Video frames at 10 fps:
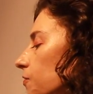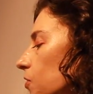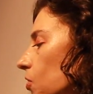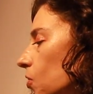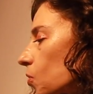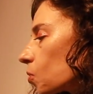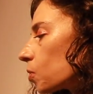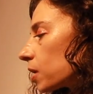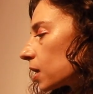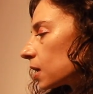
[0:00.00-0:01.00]

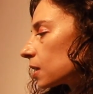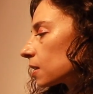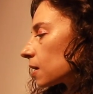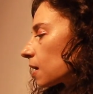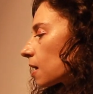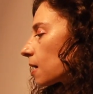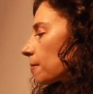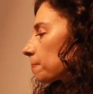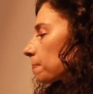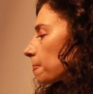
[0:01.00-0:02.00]
flow in
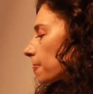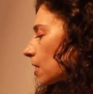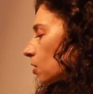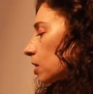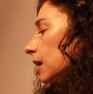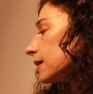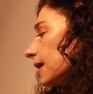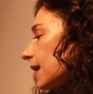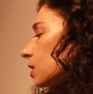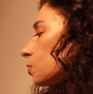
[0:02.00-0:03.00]

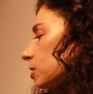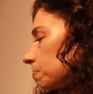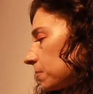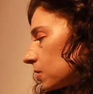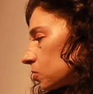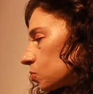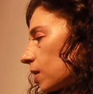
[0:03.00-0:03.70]
again with pulse